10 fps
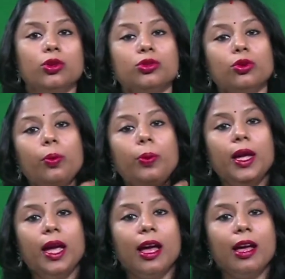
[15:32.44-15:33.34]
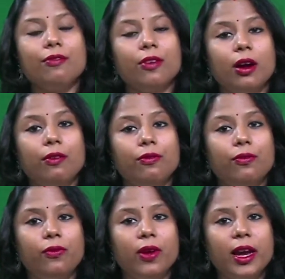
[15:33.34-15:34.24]
So we have a
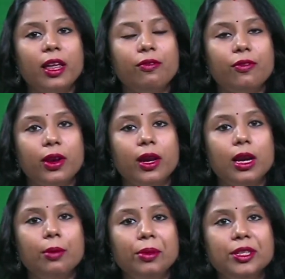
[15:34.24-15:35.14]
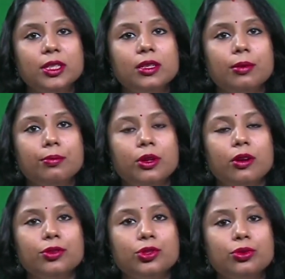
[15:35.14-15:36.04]
very limited number
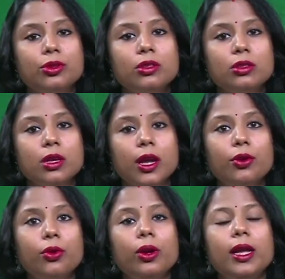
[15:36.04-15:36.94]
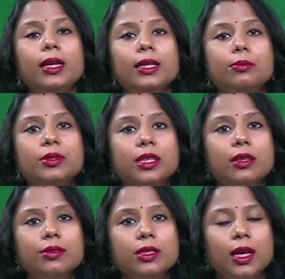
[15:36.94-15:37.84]
of students enrolling
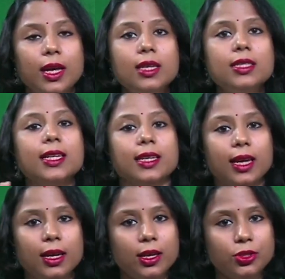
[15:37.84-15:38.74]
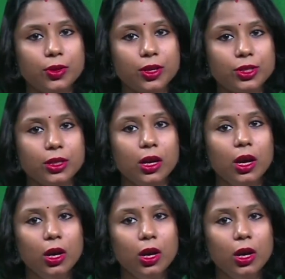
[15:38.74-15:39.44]
themselves in technical education.